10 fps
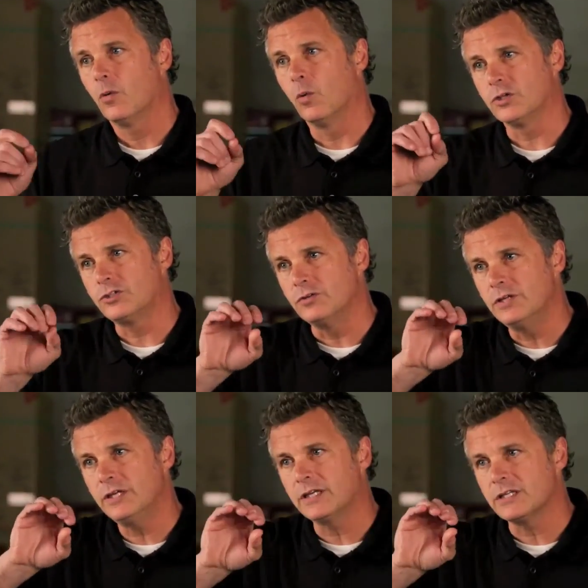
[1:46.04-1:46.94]
What's
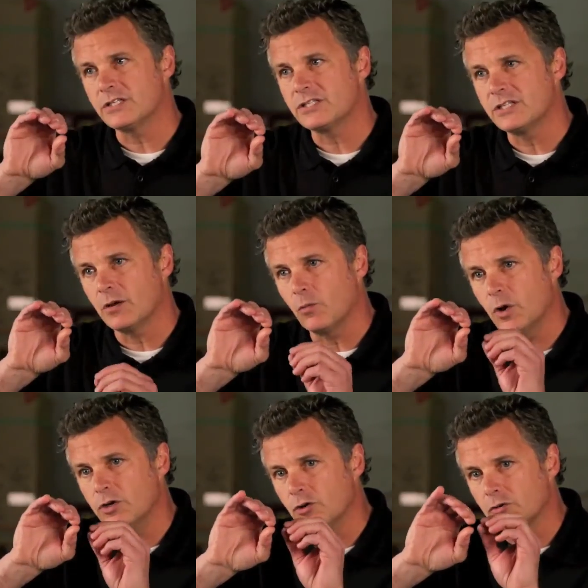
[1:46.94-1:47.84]
unique is that
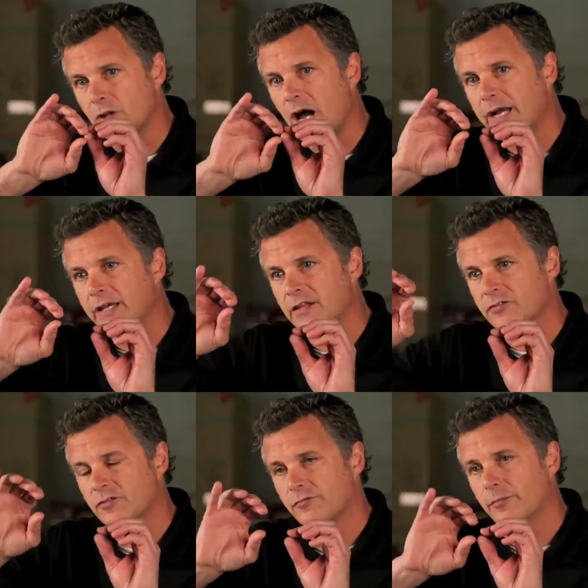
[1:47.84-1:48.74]
when you're logging
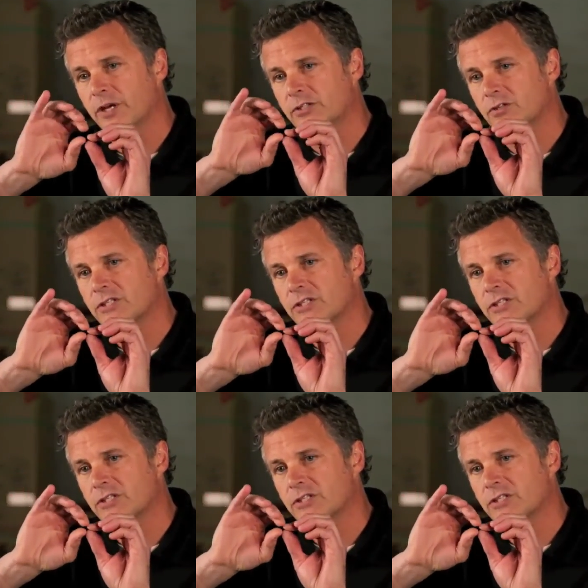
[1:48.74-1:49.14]
this information,